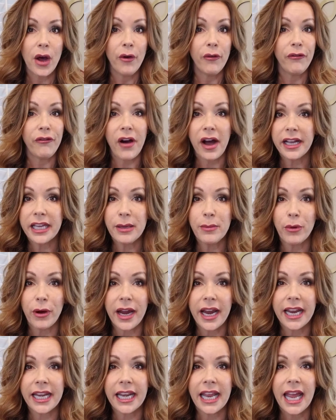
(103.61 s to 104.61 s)
foggy
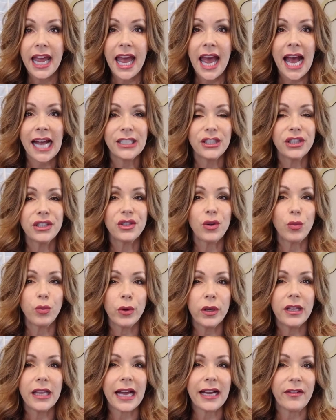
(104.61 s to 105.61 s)
brain, and just a
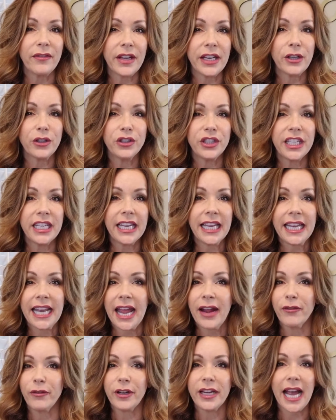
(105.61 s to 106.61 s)
real lack of energy in
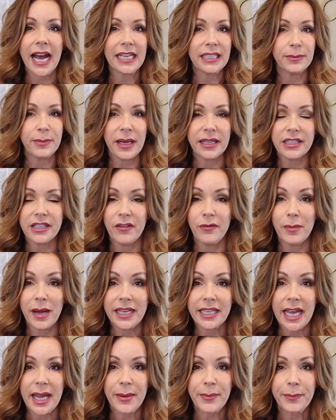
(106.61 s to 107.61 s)
every aspect of my
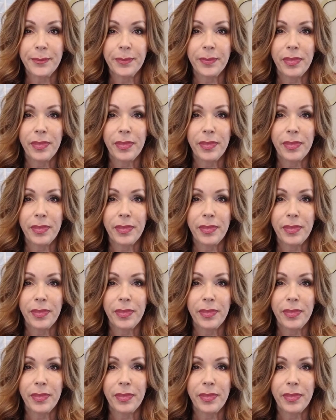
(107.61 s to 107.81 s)
day.